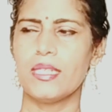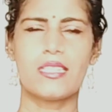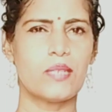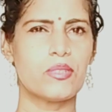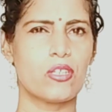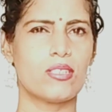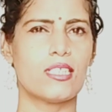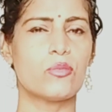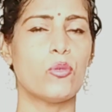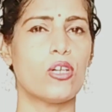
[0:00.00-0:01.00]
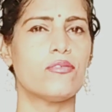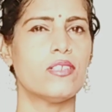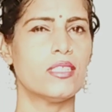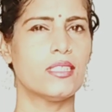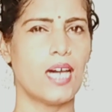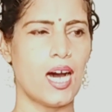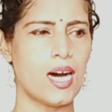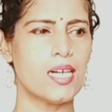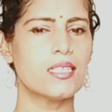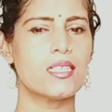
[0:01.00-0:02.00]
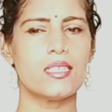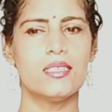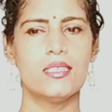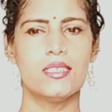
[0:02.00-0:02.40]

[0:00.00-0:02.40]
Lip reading: it comes across as more of a dark,